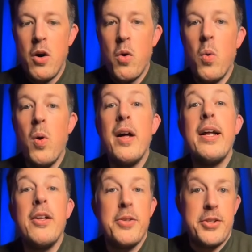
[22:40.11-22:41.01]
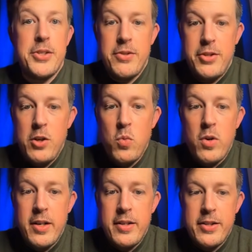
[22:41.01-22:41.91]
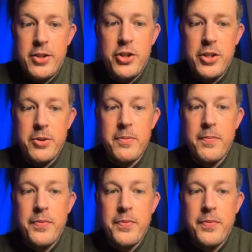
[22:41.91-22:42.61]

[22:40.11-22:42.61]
What else do you want to do?